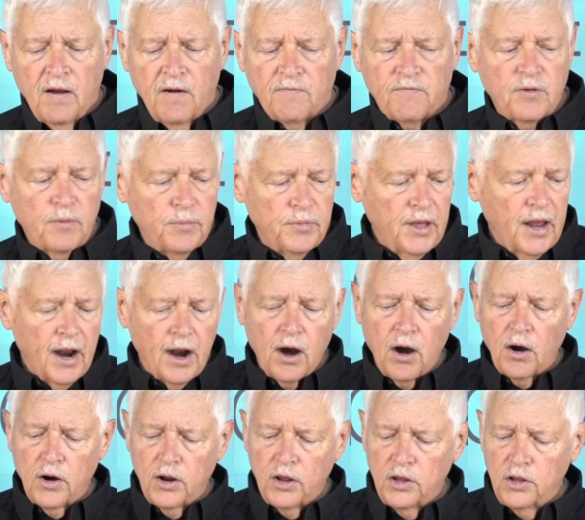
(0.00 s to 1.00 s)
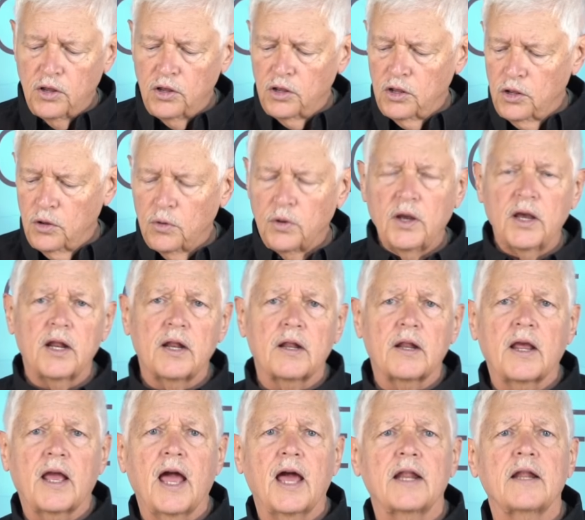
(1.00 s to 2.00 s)
from there, you
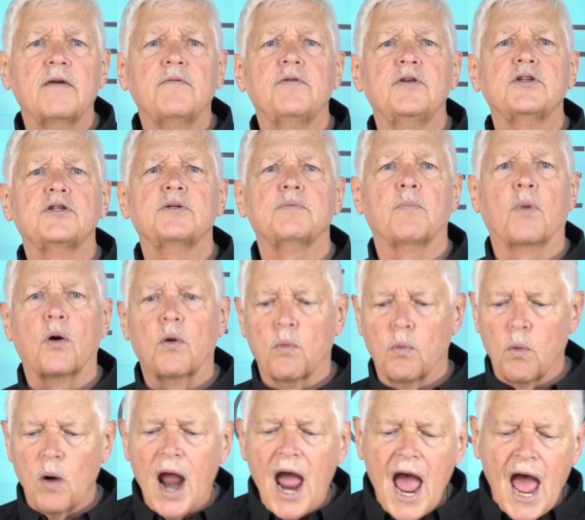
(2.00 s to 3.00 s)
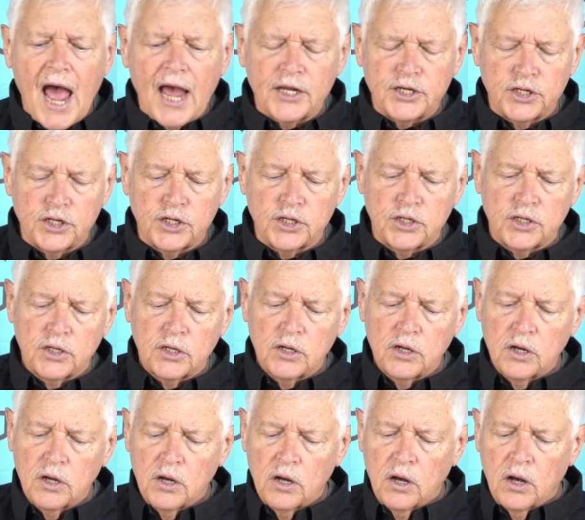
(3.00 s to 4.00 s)
get kind of this morass
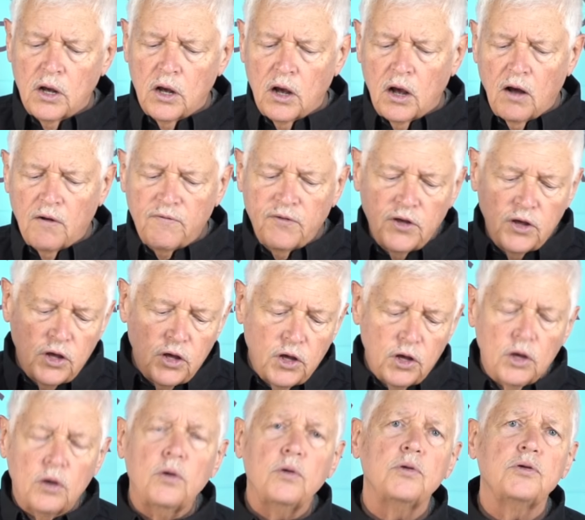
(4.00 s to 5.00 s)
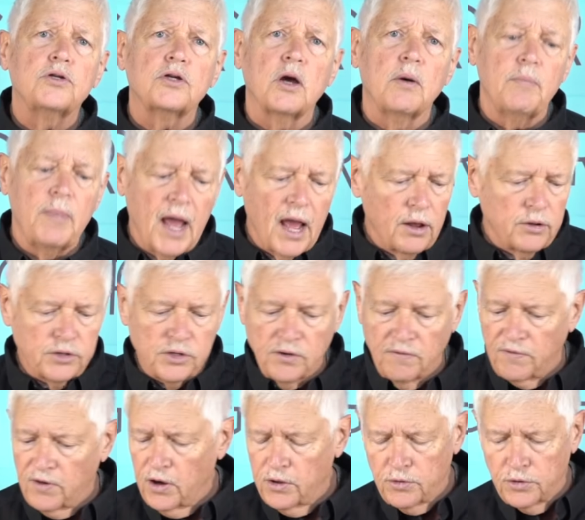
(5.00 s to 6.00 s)
of huge amounts
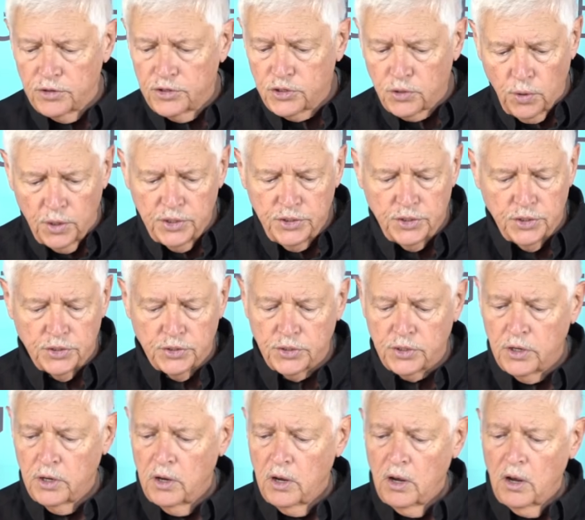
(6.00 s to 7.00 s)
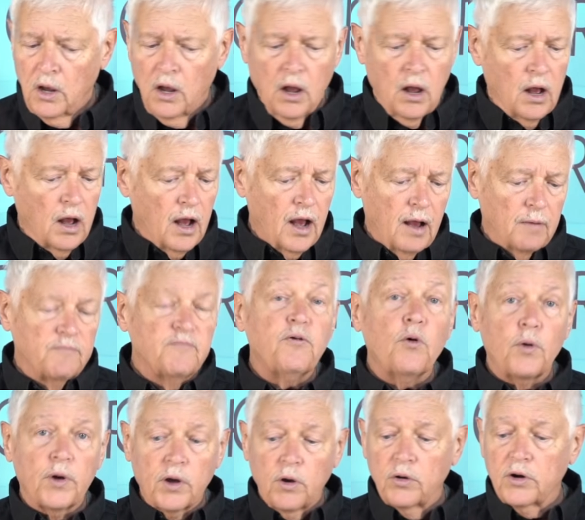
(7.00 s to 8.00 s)
of other choices.
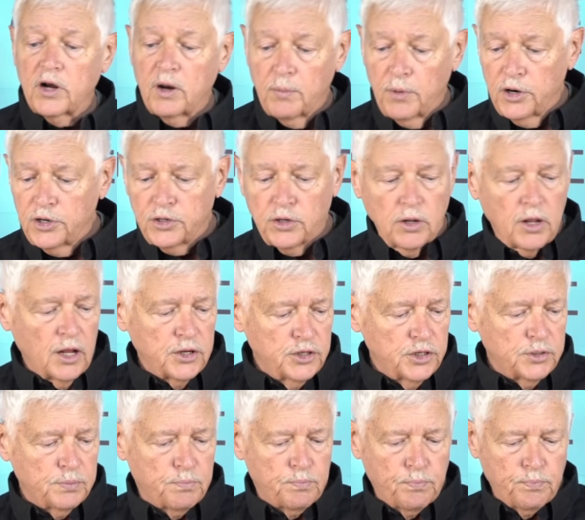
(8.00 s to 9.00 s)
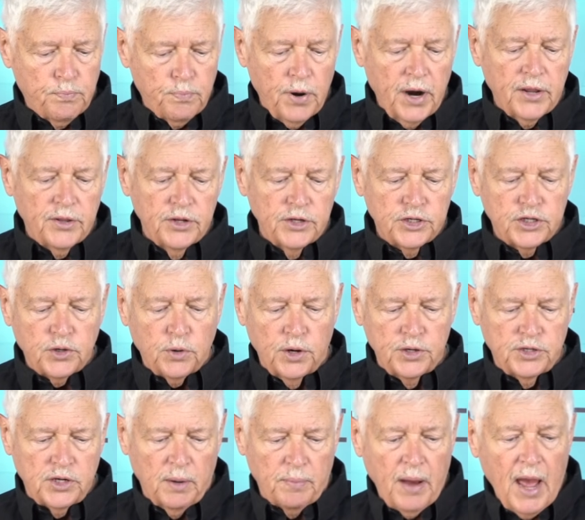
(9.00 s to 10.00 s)
Before we go to commercial, I'll just bring this
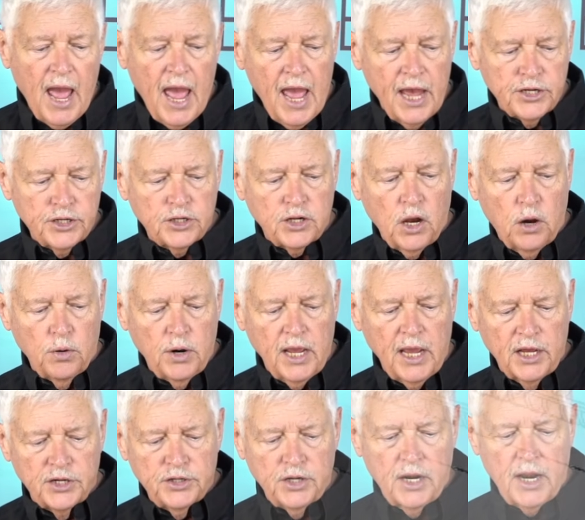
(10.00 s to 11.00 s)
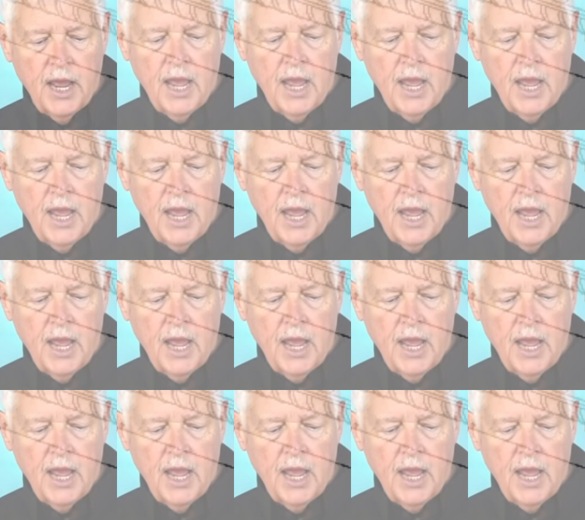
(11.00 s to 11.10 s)
choice up. I asked Tony, I said,